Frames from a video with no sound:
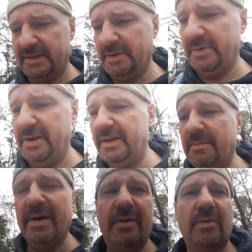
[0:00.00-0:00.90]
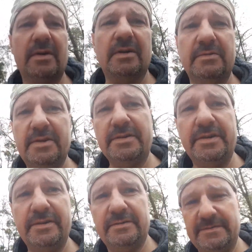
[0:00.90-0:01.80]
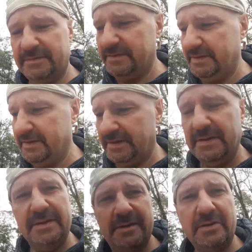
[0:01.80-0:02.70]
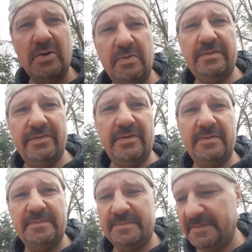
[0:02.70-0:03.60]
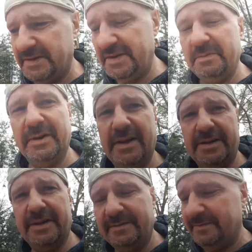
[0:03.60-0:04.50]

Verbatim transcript: think we need to get back to work on cooking their corn for them. They seem to like it.